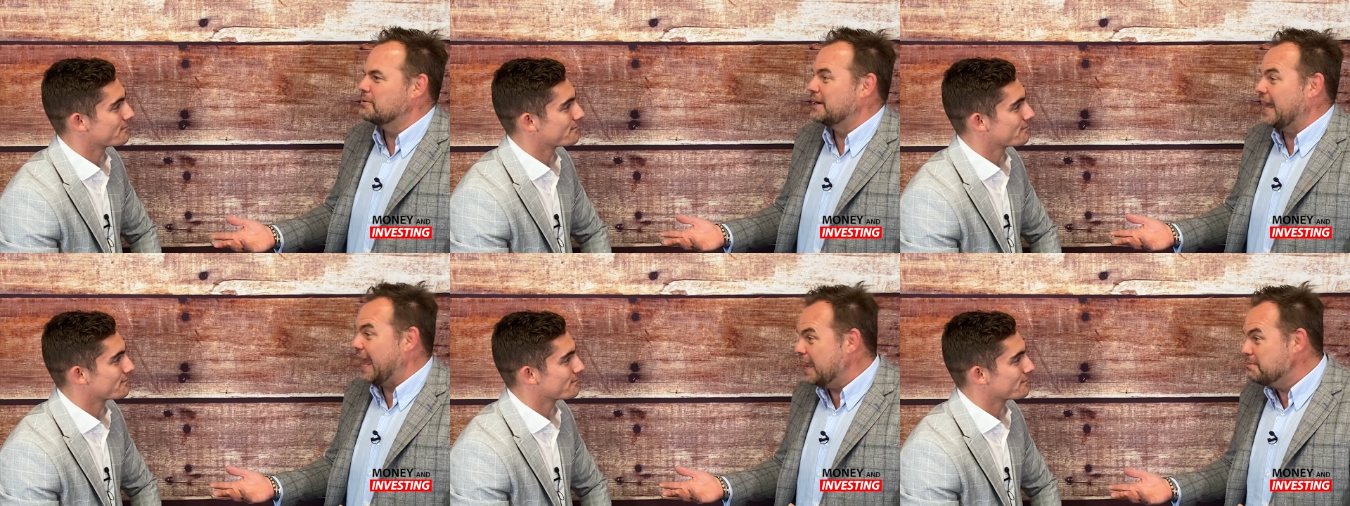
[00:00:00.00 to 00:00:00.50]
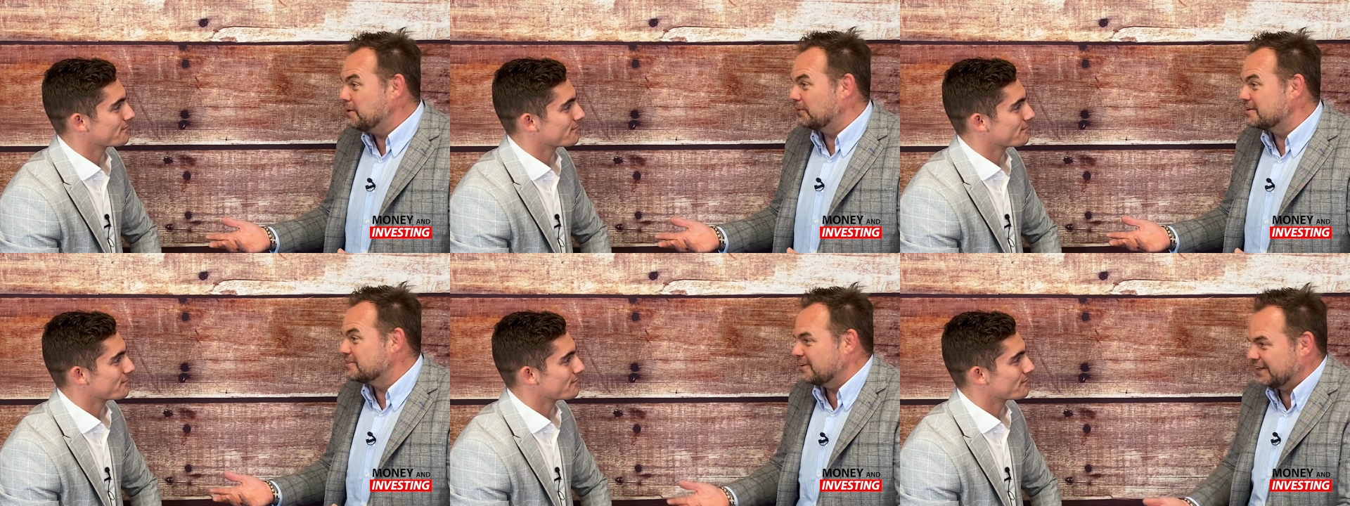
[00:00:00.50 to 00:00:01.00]
Speaker 1: an
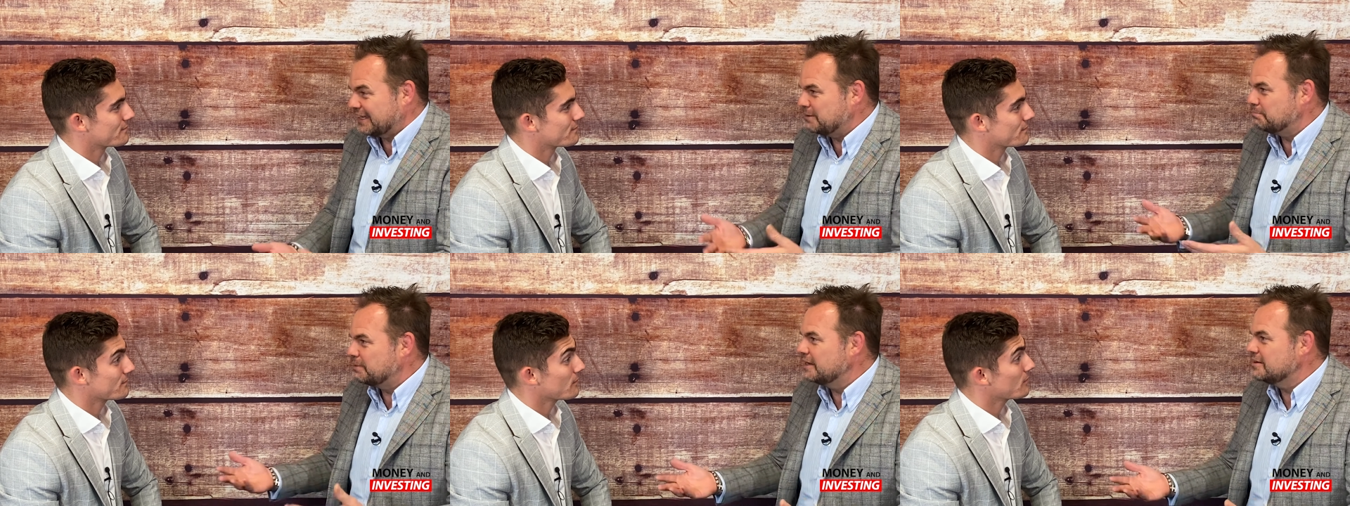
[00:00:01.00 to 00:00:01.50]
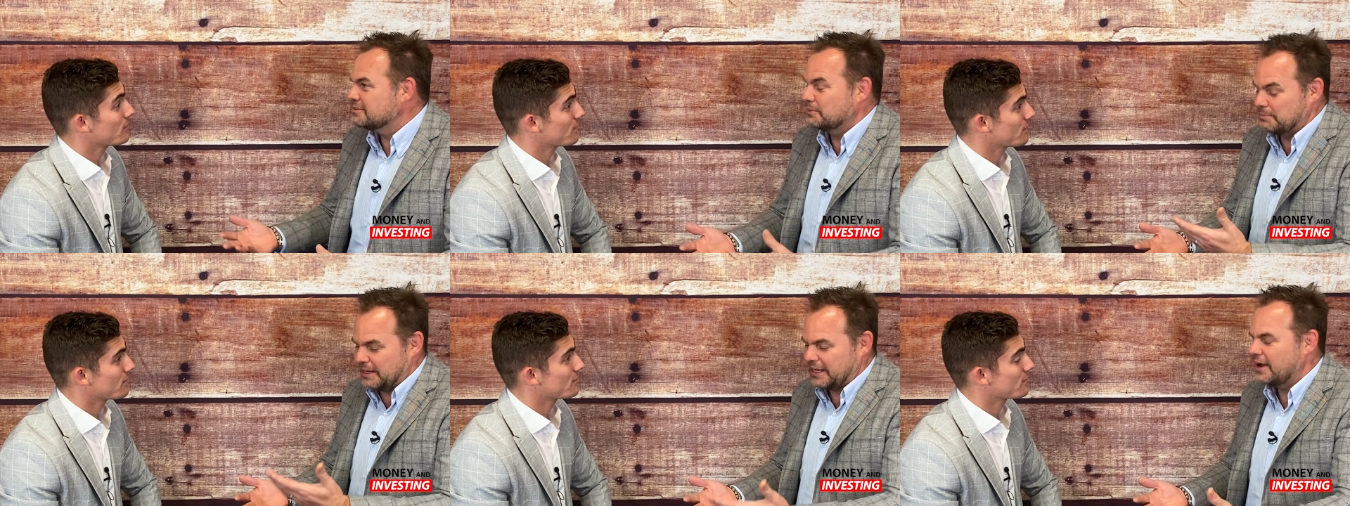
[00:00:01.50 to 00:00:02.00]
apiarist. I keep bees. We
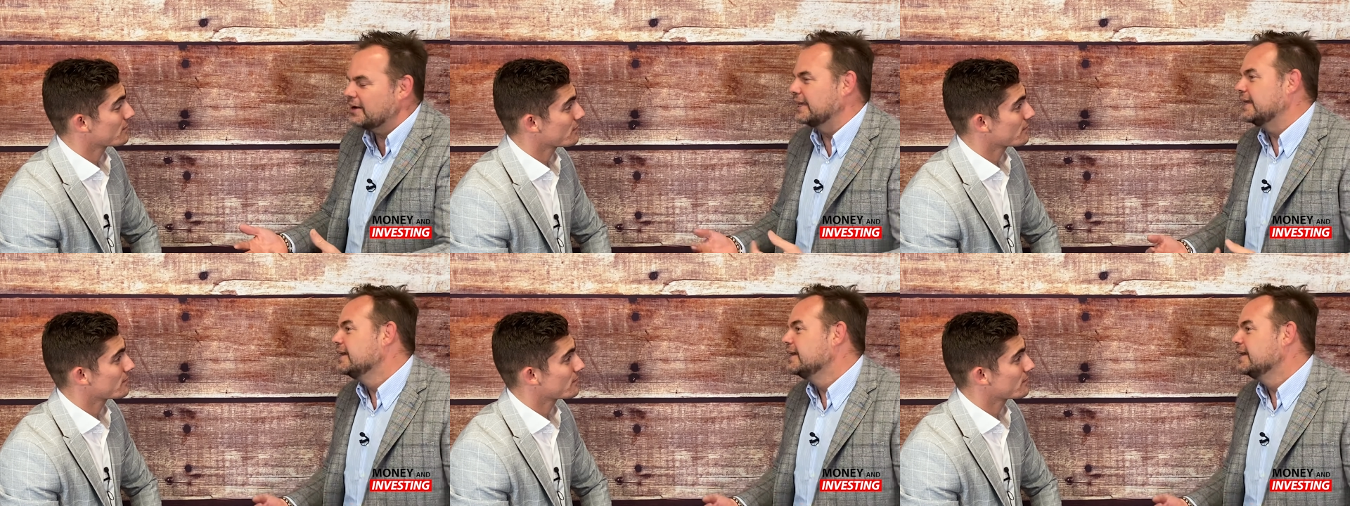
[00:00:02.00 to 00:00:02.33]
make honey,